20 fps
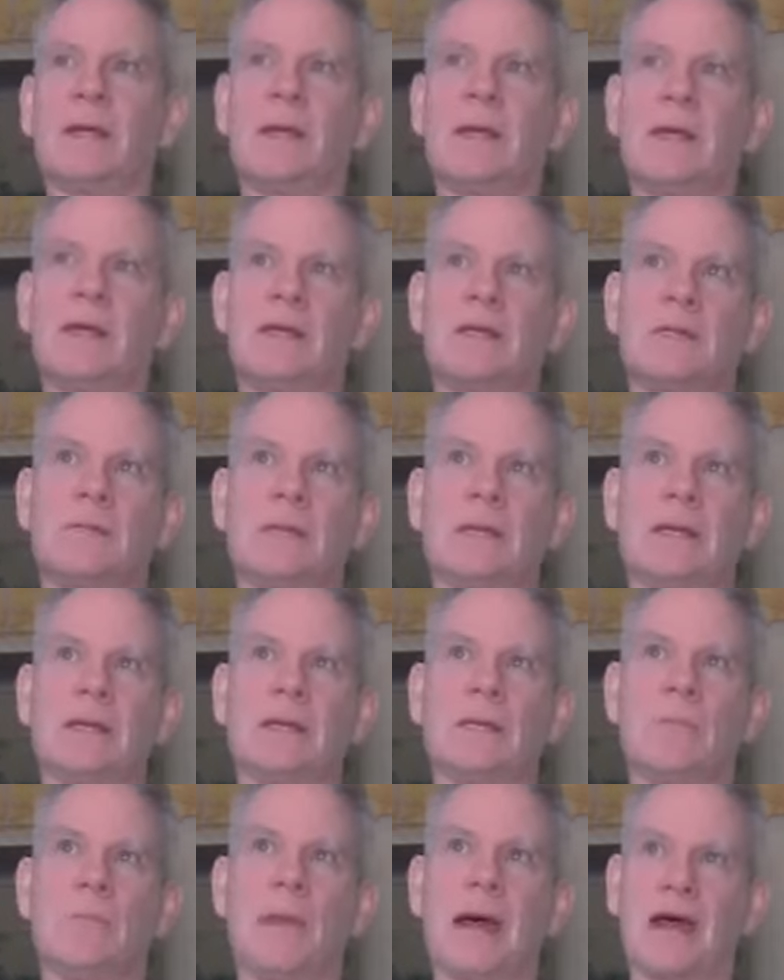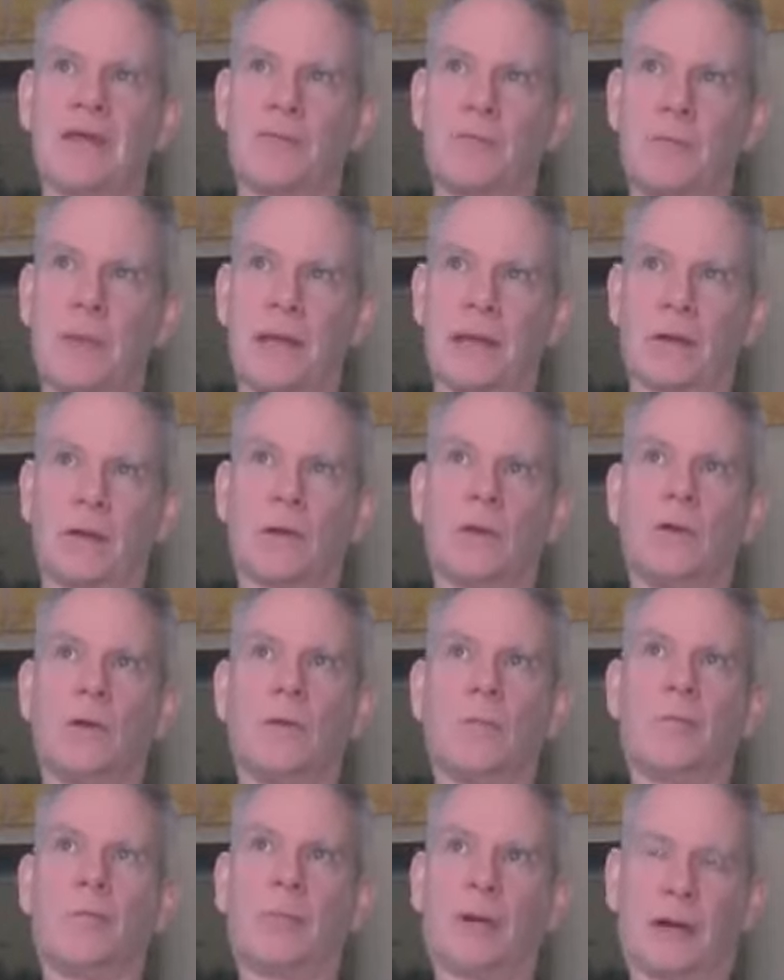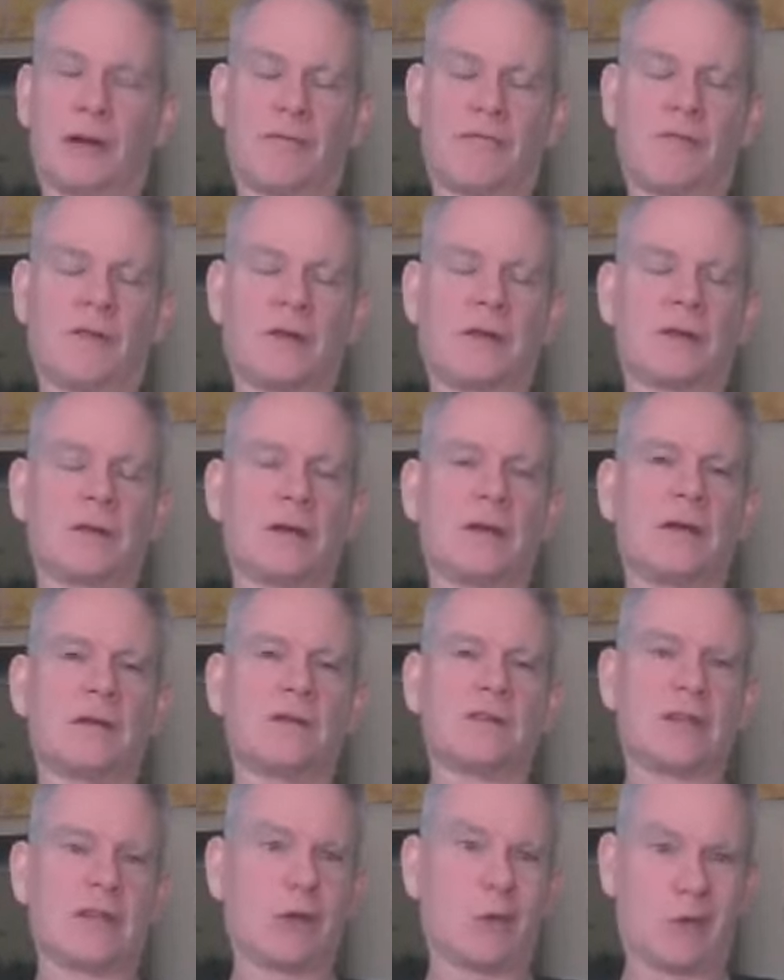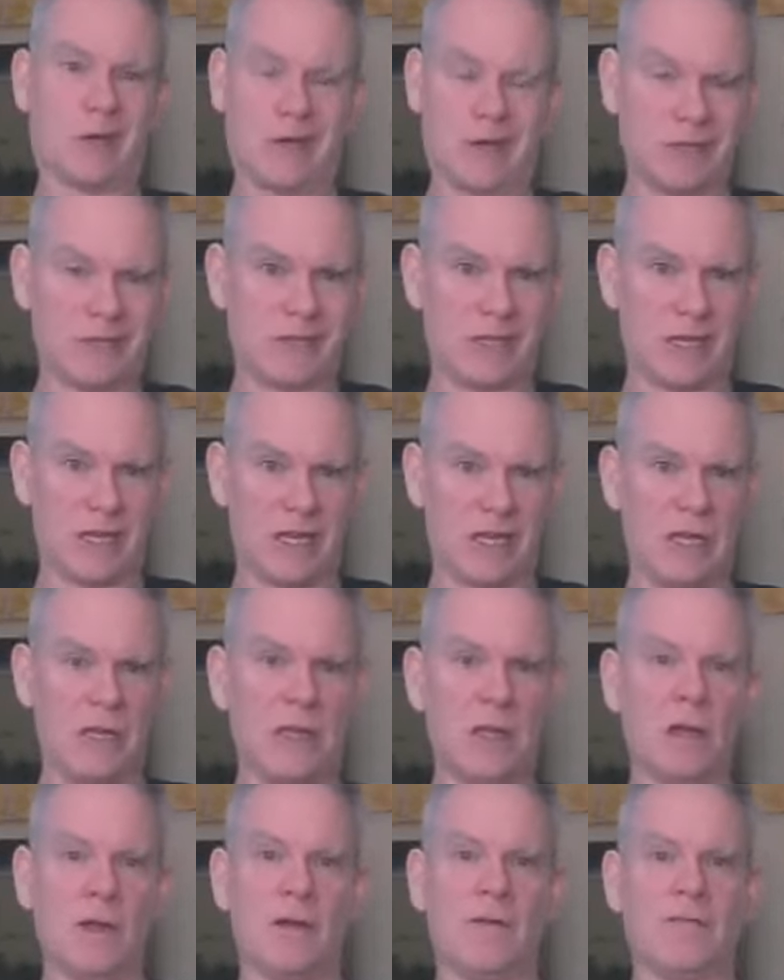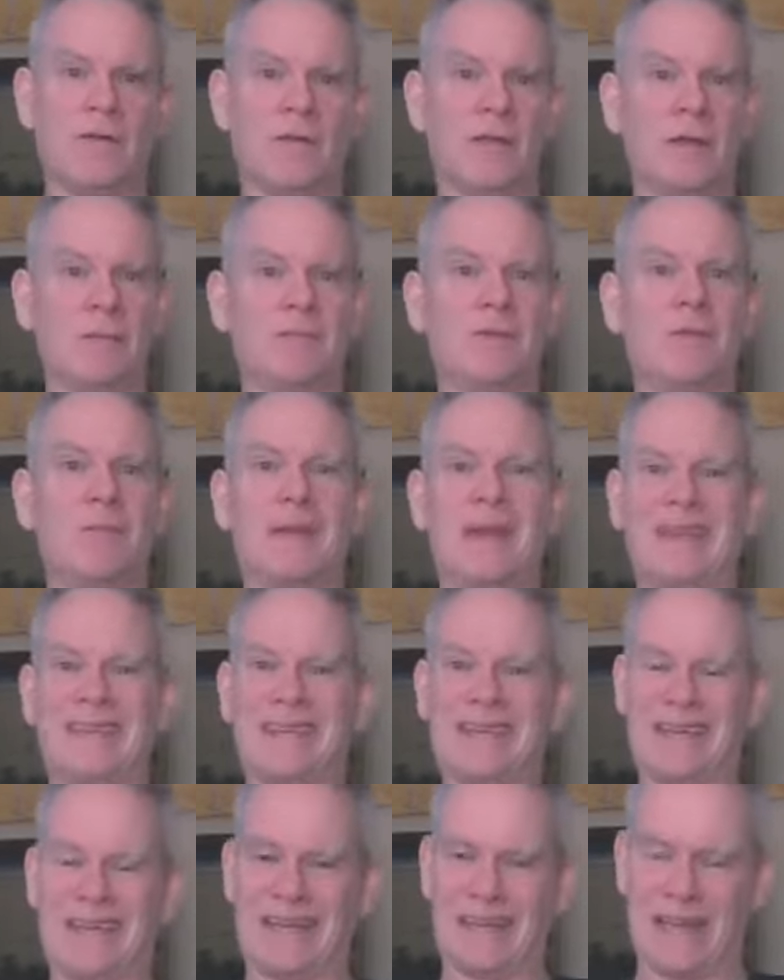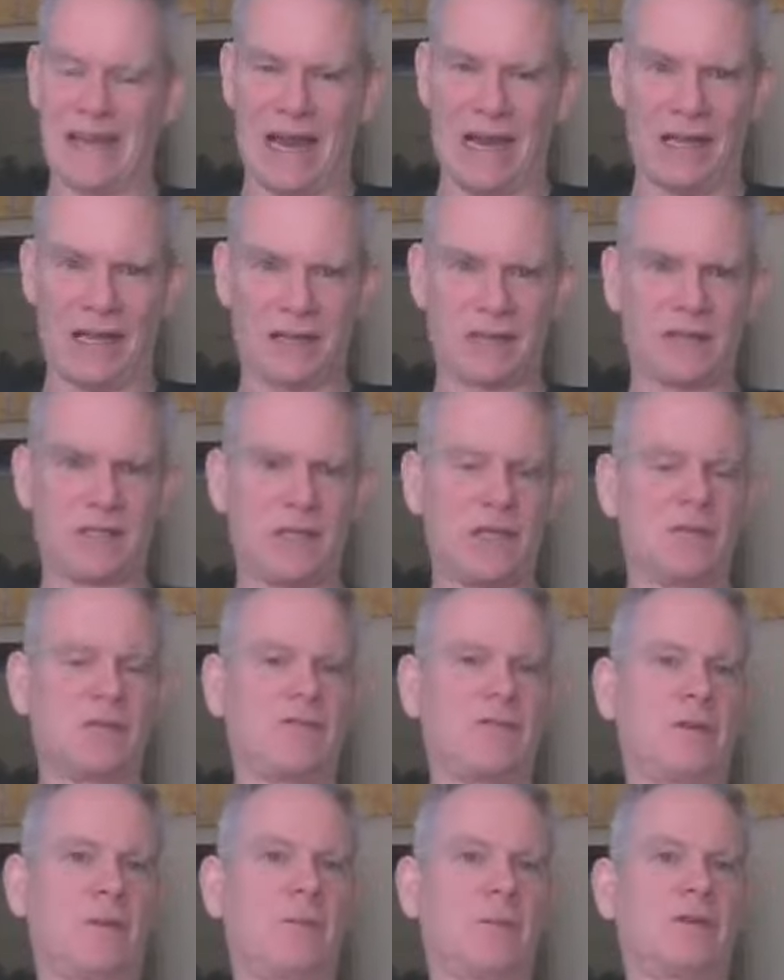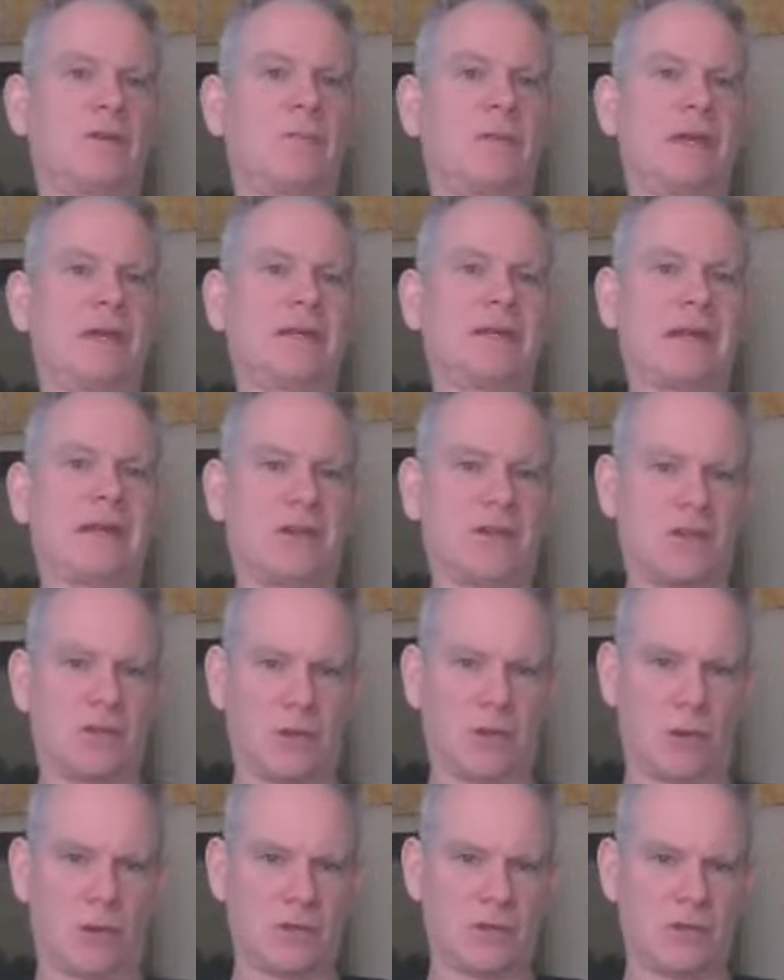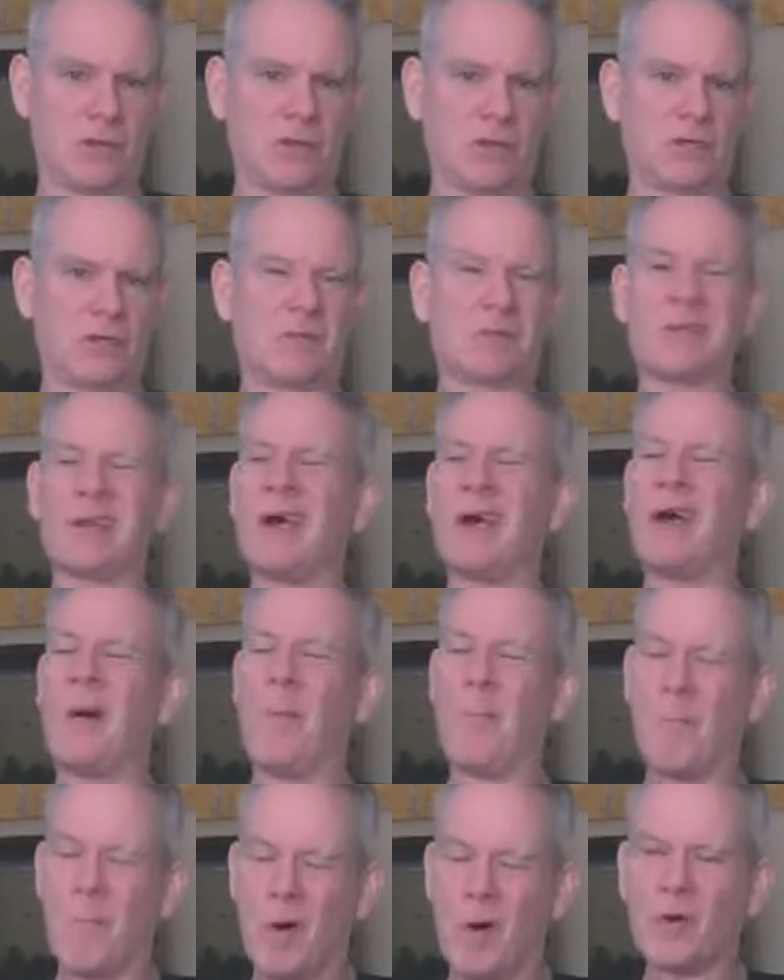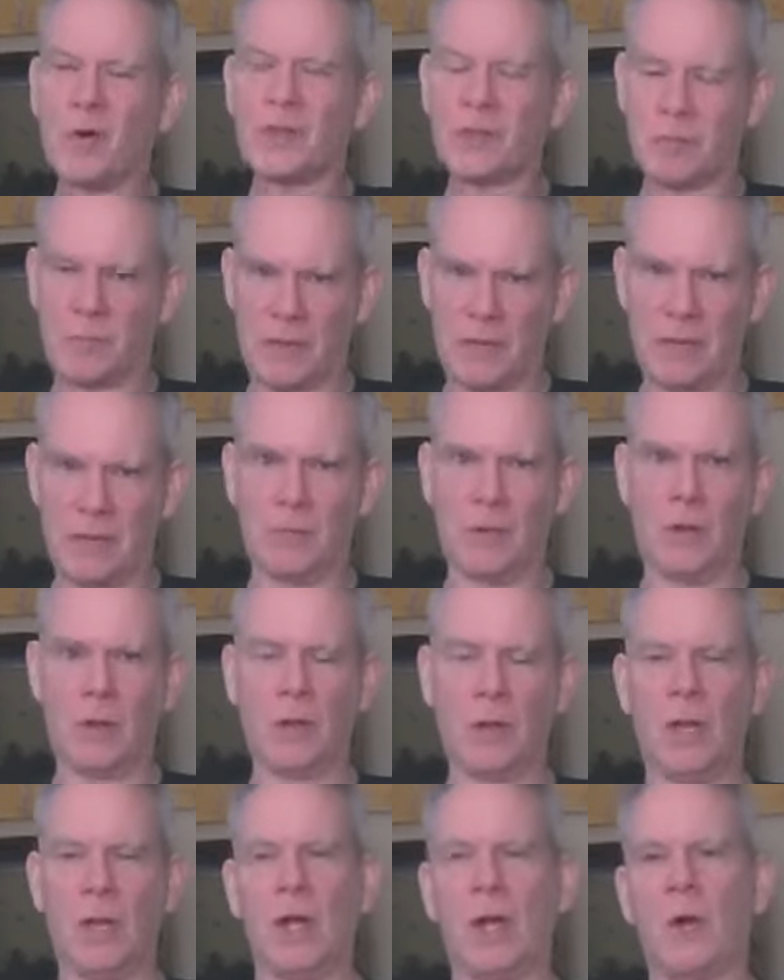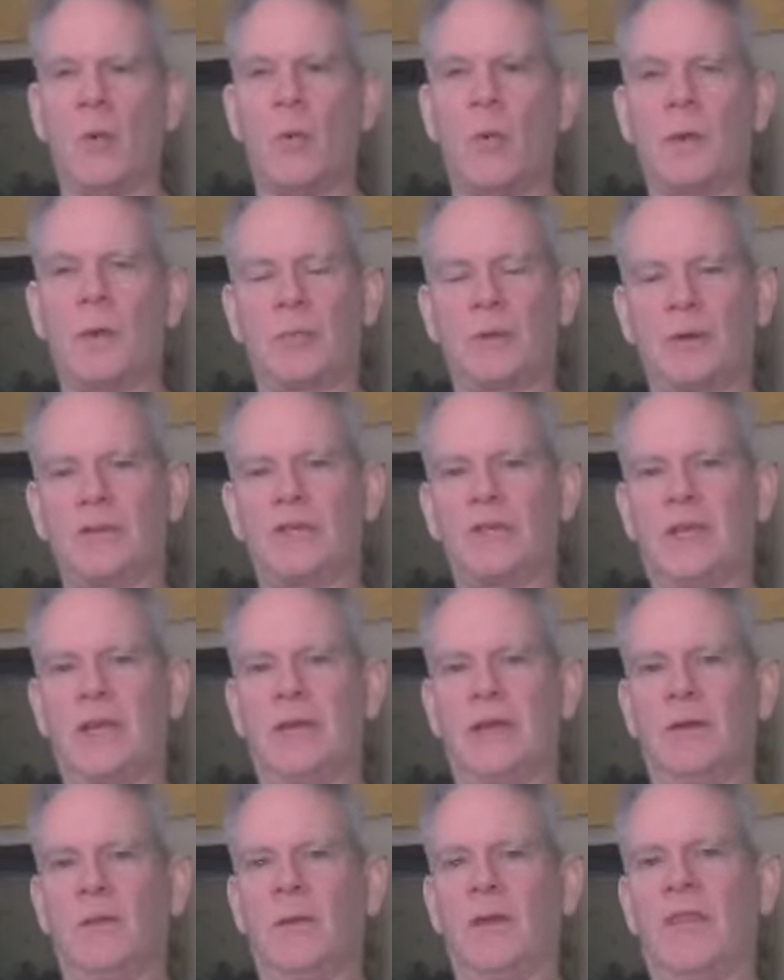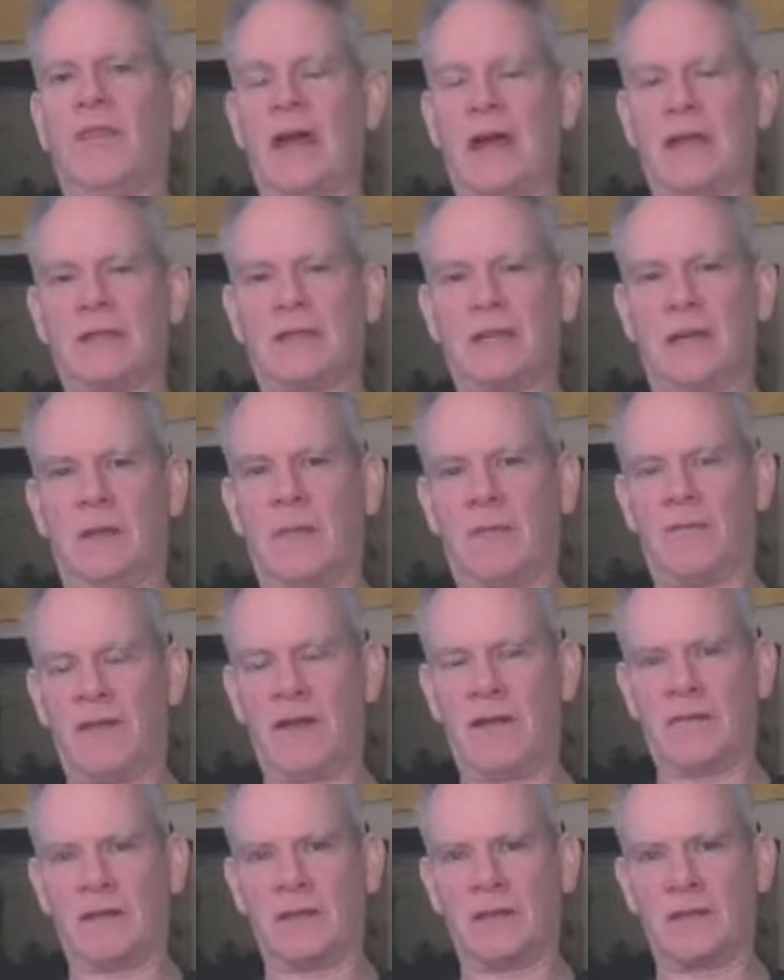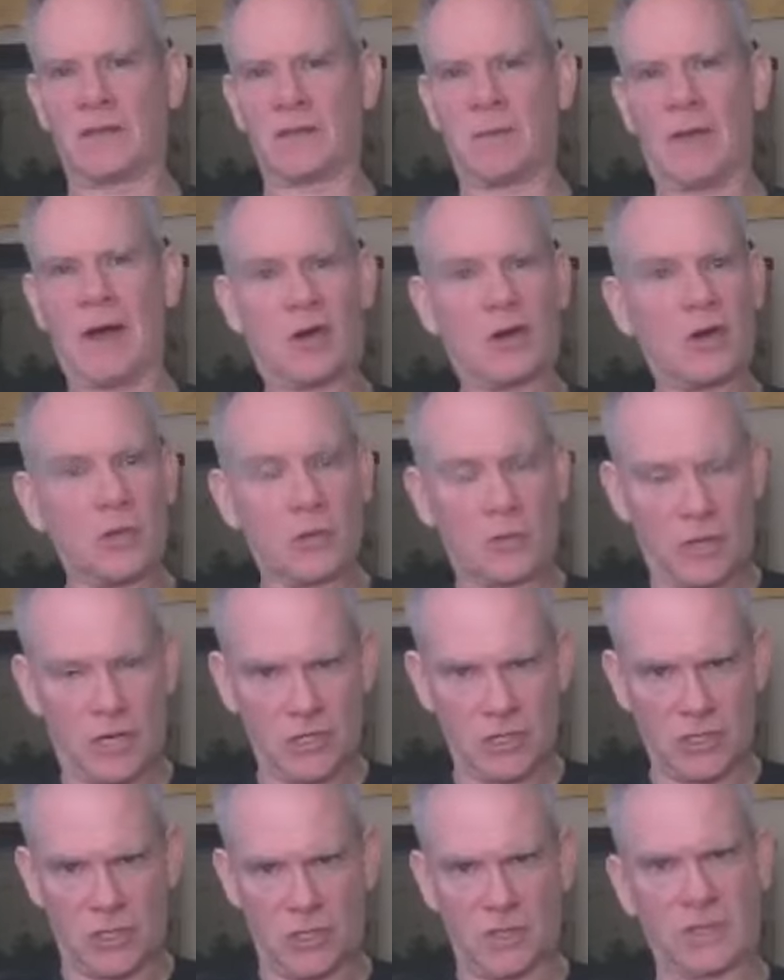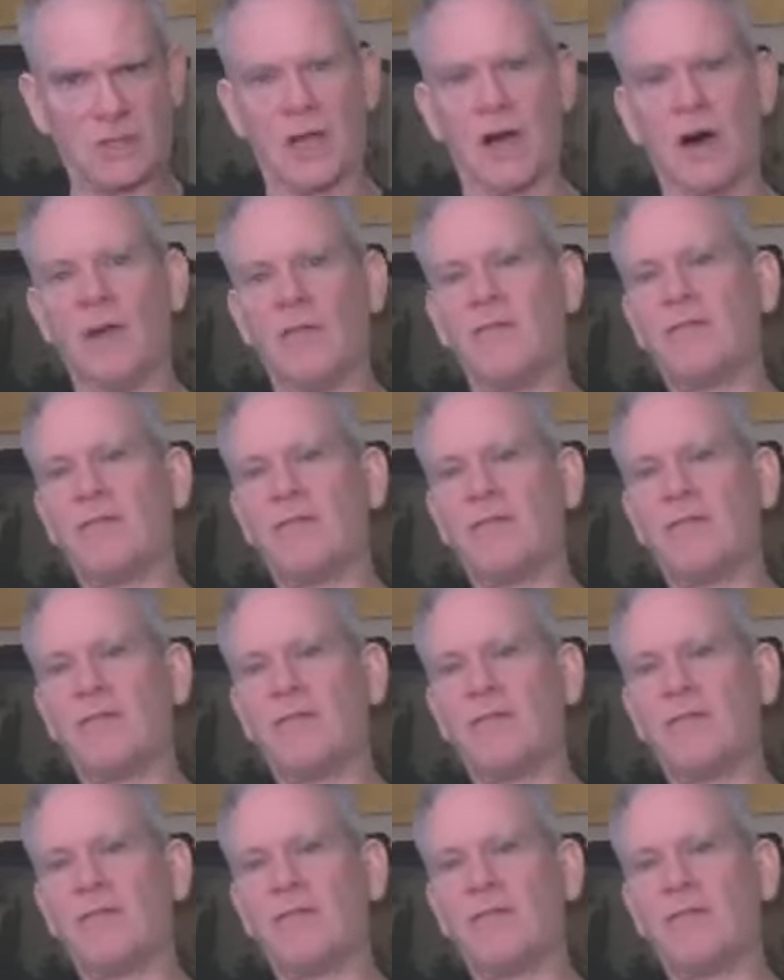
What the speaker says: to be in mathematical perfect synchronicity for them to maintain galaxies, for them to maintain solar systems. Most people, when presented with that type of evidence about creation itself,